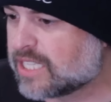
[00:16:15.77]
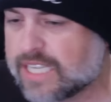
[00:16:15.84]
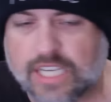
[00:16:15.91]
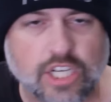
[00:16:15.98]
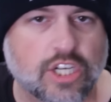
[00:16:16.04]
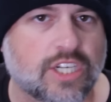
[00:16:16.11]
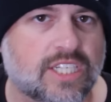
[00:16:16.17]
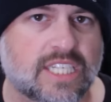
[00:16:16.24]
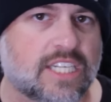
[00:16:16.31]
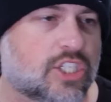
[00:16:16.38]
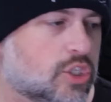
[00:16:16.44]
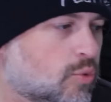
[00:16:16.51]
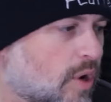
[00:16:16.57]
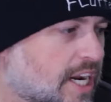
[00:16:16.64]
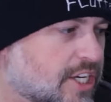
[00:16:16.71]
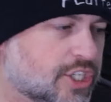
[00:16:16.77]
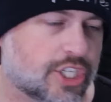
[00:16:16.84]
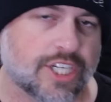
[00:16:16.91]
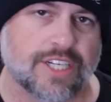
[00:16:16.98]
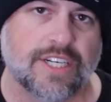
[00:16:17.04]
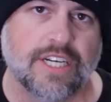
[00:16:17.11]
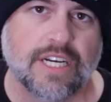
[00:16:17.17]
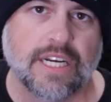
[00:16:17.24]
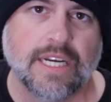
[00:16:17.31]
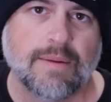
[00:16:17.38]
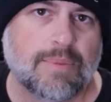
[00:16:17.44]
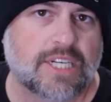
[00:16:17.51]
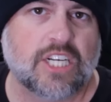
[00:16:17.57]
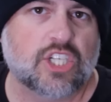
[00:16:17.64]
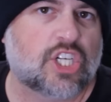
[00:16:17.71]
in a good situation,
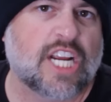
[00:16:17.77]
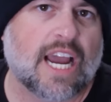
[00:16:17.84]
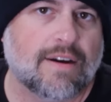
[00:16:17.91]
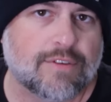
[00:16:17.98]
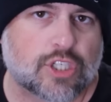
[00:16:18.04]
but does she have a